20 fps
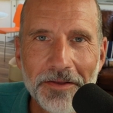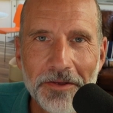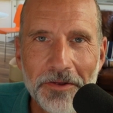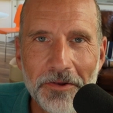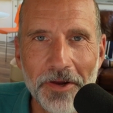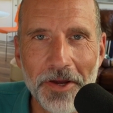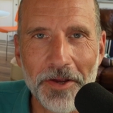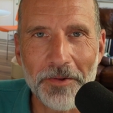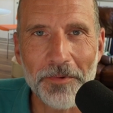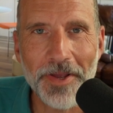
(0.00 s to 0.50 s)

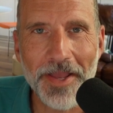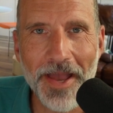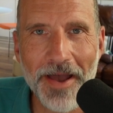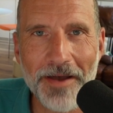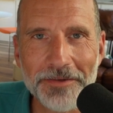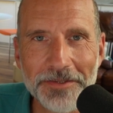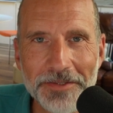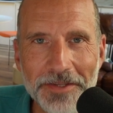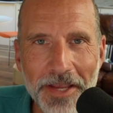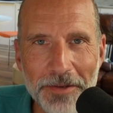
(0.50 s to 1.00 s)
All right, we
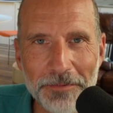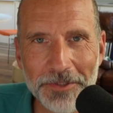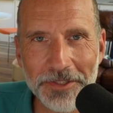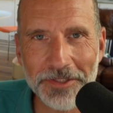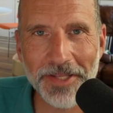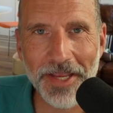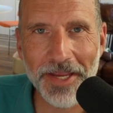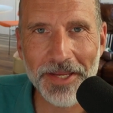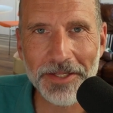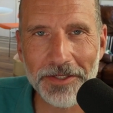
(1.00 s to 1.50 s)
have a table of
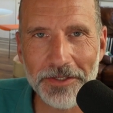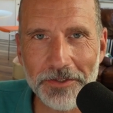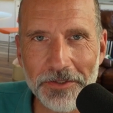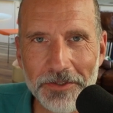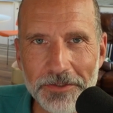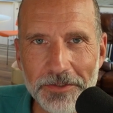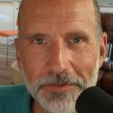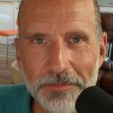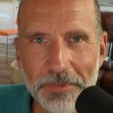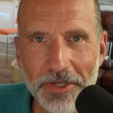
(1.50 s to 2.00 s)
data in
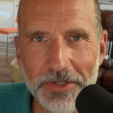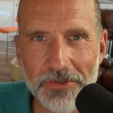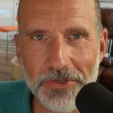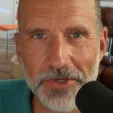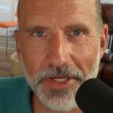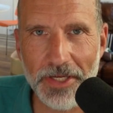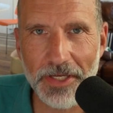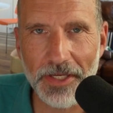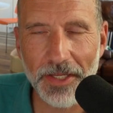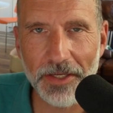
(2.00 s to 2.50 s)
our
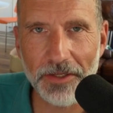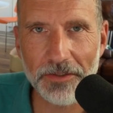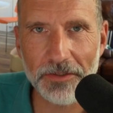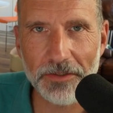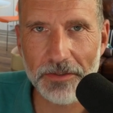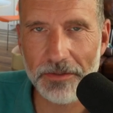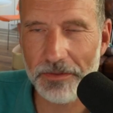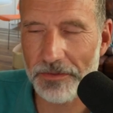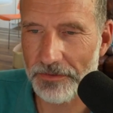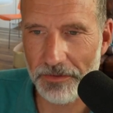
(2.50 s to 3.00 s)
spreadsheet
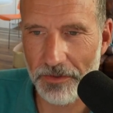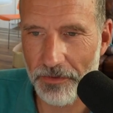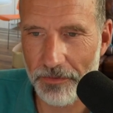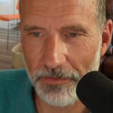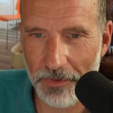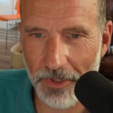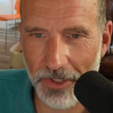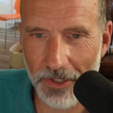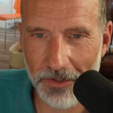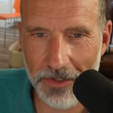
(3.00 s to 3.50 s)
here.
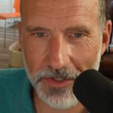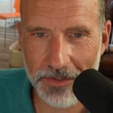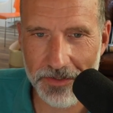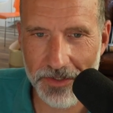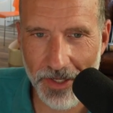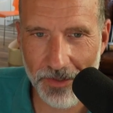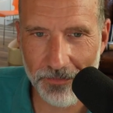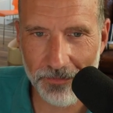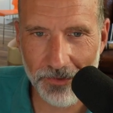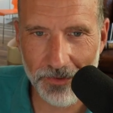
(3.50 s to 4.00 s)
So in our
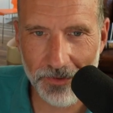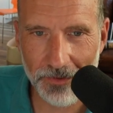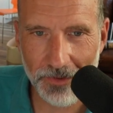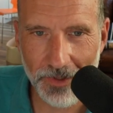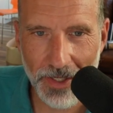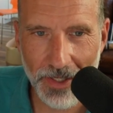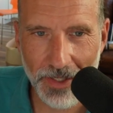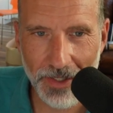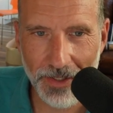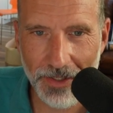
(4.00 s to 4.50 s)
example,
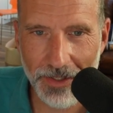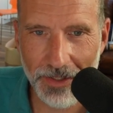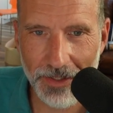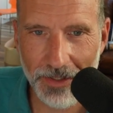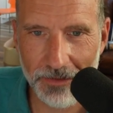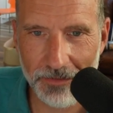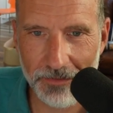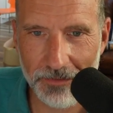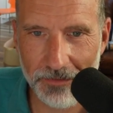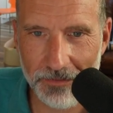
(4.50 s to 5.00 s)

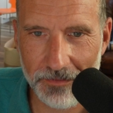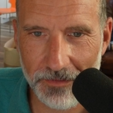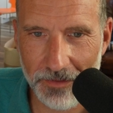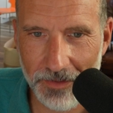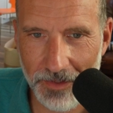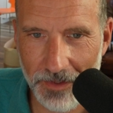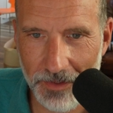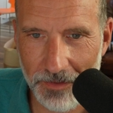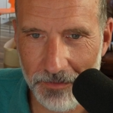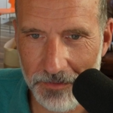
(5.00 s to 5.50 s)
it's
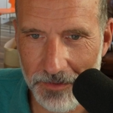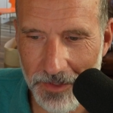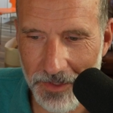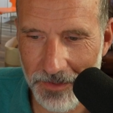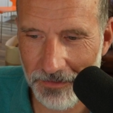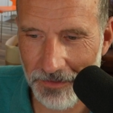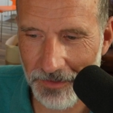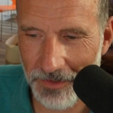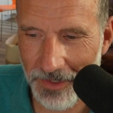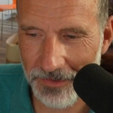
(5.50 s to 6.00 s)

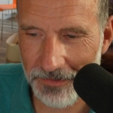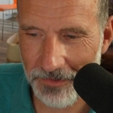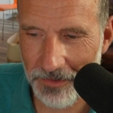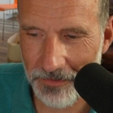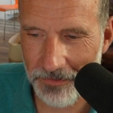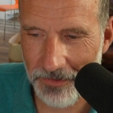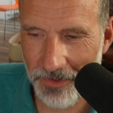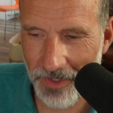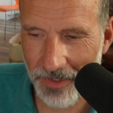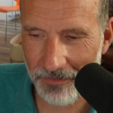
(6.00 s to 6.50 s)
this list
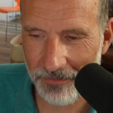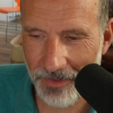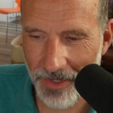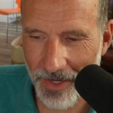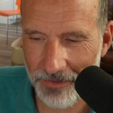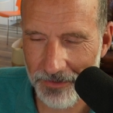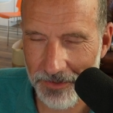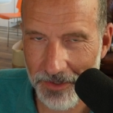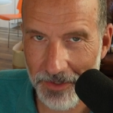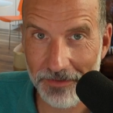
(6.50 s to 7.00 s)
of
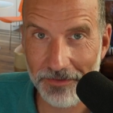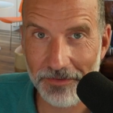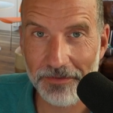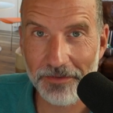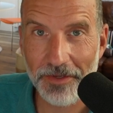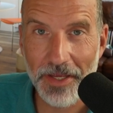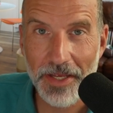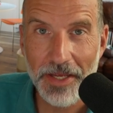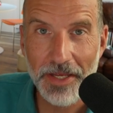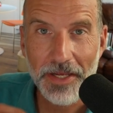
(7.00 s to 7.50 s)
transactions,
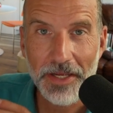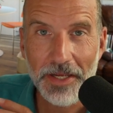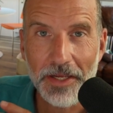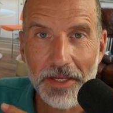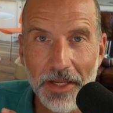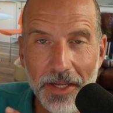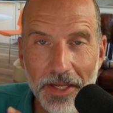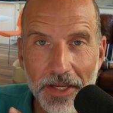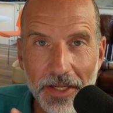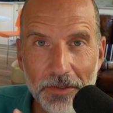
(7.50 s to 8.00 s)

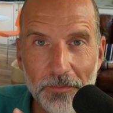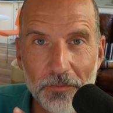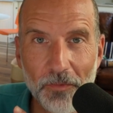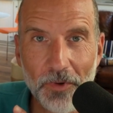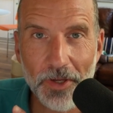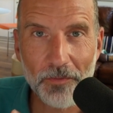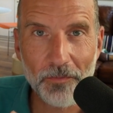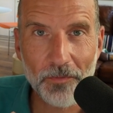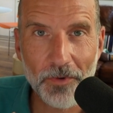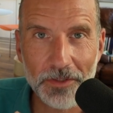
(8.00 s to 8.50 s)
and
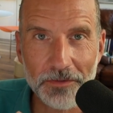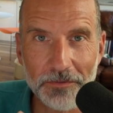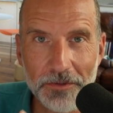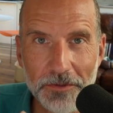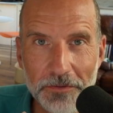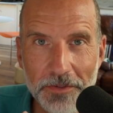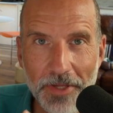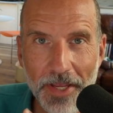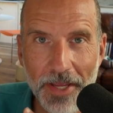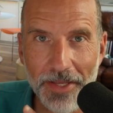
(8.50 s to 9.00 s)
we want
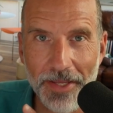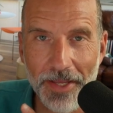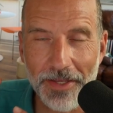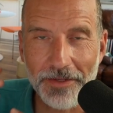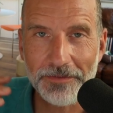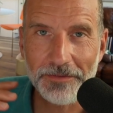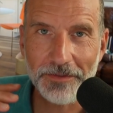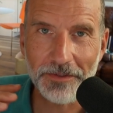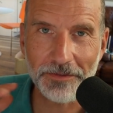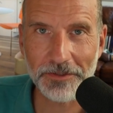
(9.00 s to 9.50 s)
to take a
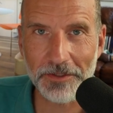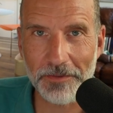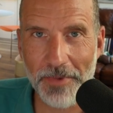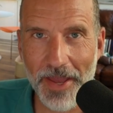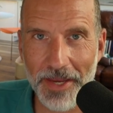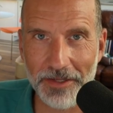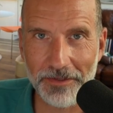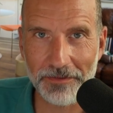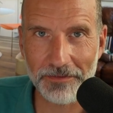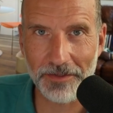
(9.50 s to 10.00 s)

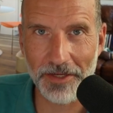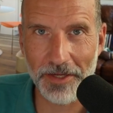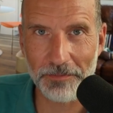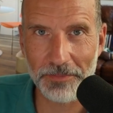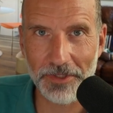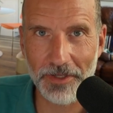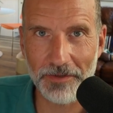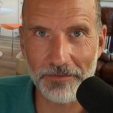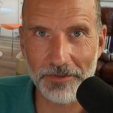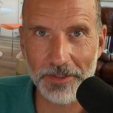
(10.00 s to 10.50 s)
systematic
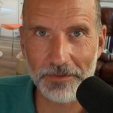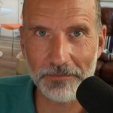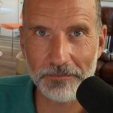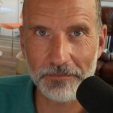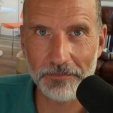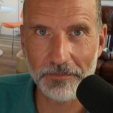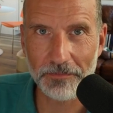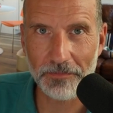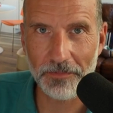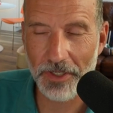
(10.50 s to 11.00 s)
sample of it,
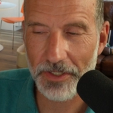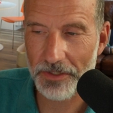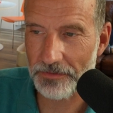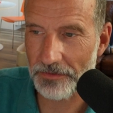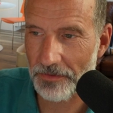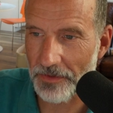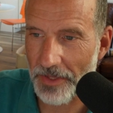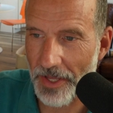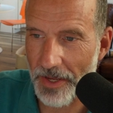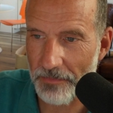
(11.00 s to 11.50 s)
right?
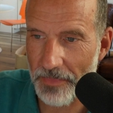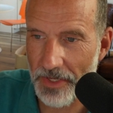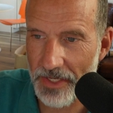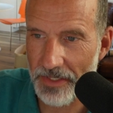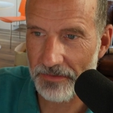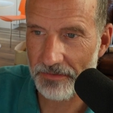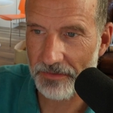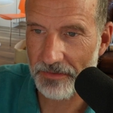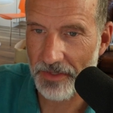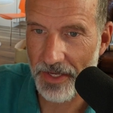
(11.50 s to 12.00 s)
So that
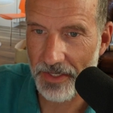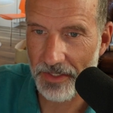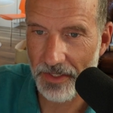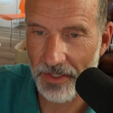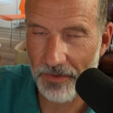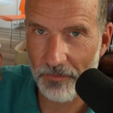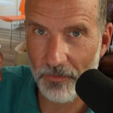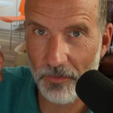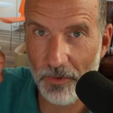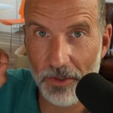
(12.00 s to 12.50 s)
means that
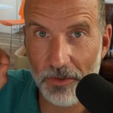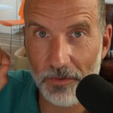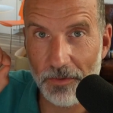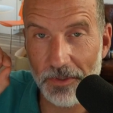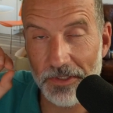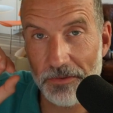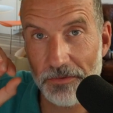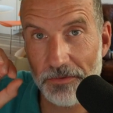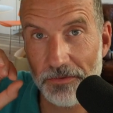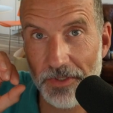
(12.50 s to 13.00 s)
we're
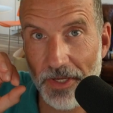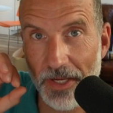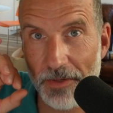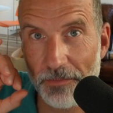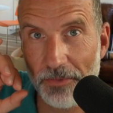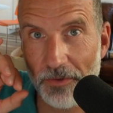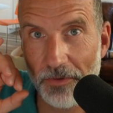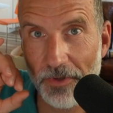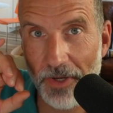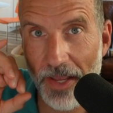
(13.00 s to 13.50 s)
going to
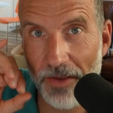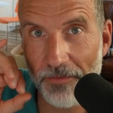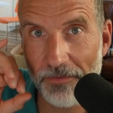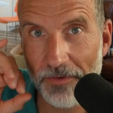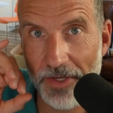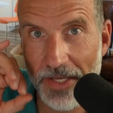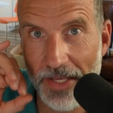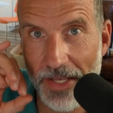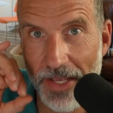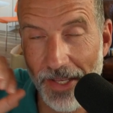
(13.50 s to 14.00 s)
sample
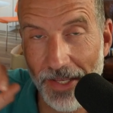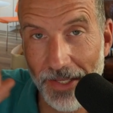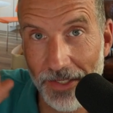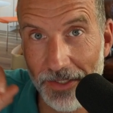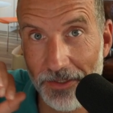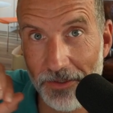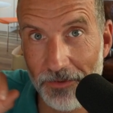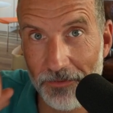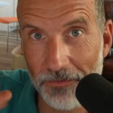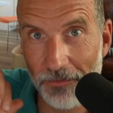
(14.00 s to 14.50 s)
every
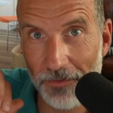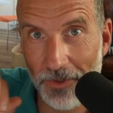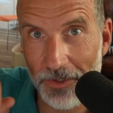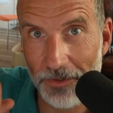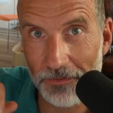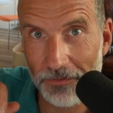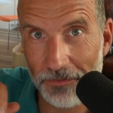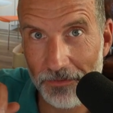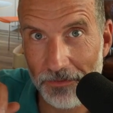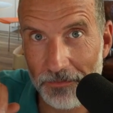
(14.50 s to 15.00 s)
n
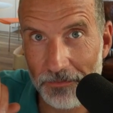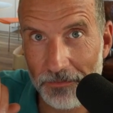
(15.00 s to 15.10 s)
rows.